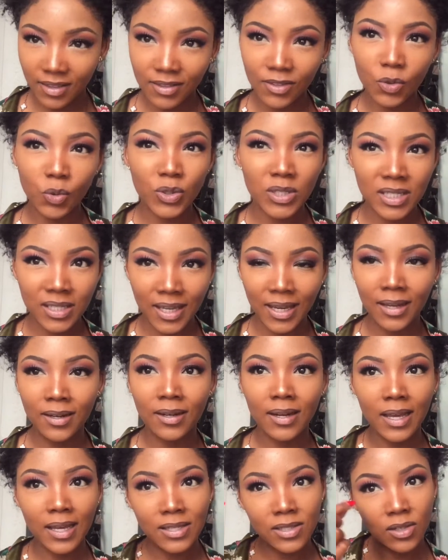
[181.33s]
your
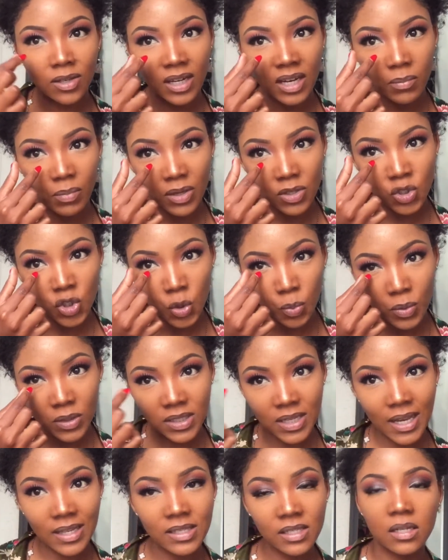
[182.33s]
skin is going to be super
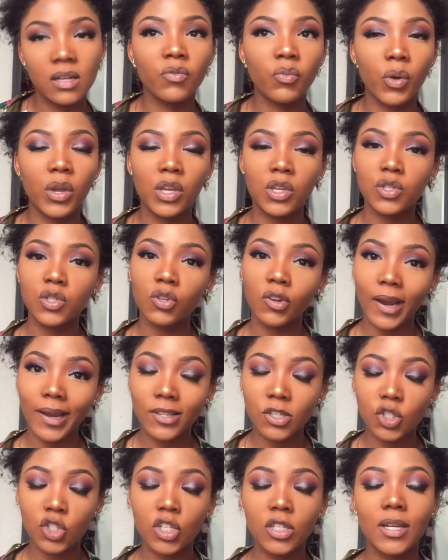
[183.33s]
sensitive where you
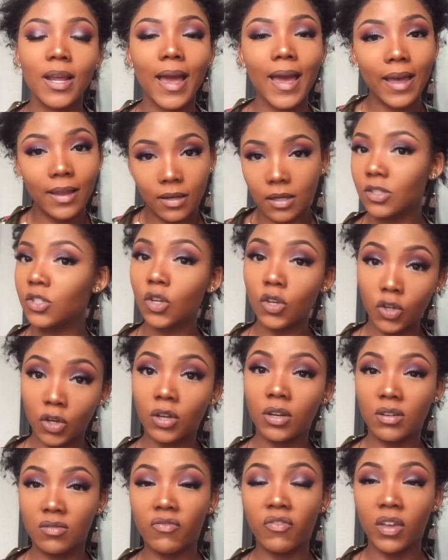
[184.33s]
scratched it, and you're
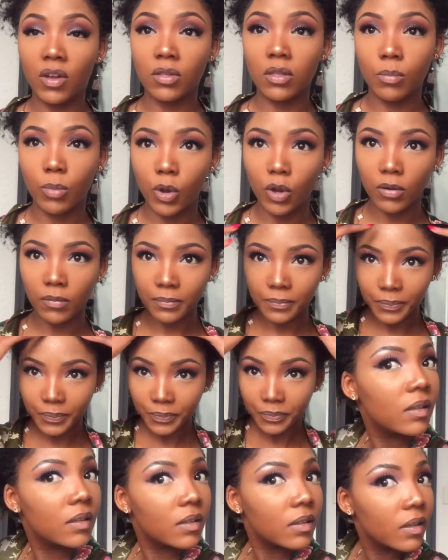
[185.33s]
going to feel the burn.
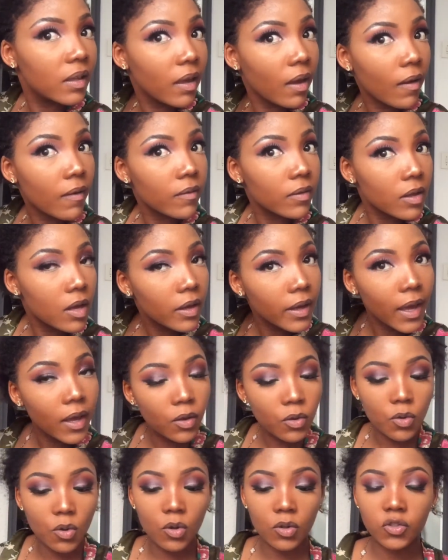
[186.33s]
Yeah. Okay,
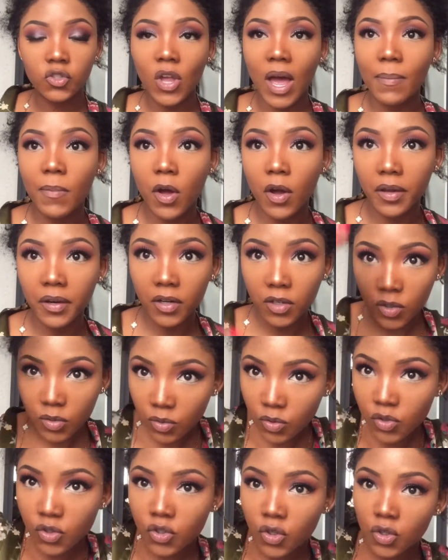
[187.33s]
cool. So I'm not going to
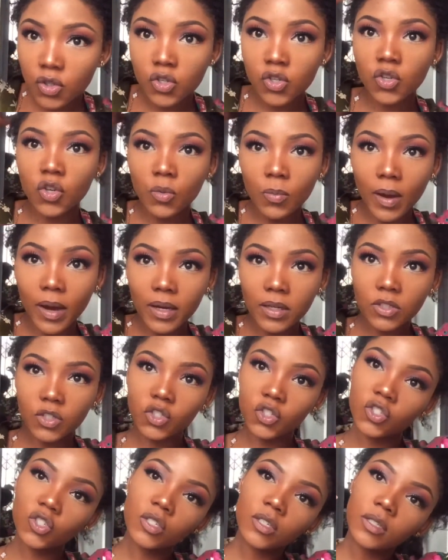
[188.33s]
do too
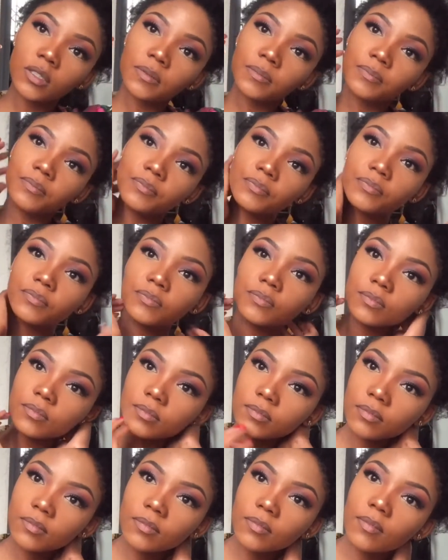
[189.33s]
much.
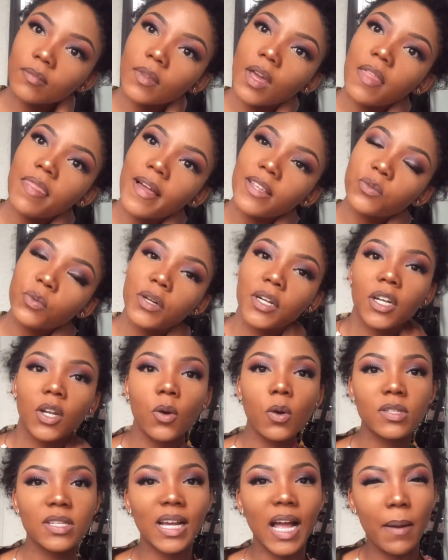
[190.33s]
That's what it
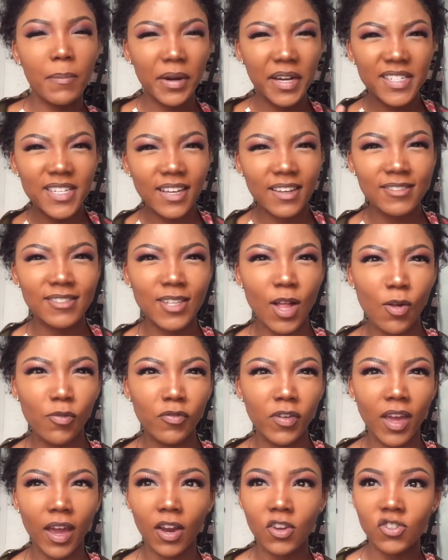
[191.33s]
looks like. I'm going to take a
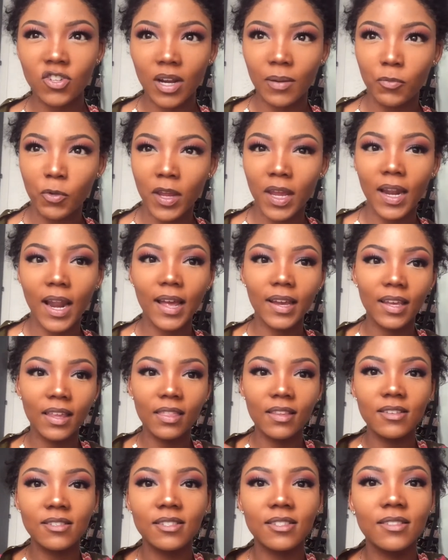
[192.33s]
selfie, actually. I'm really liking
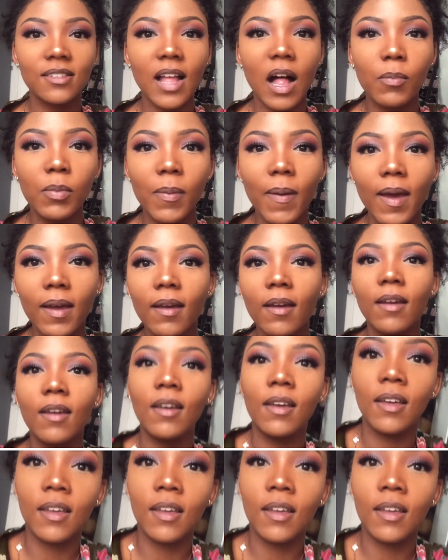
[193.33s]
this. I'll be back.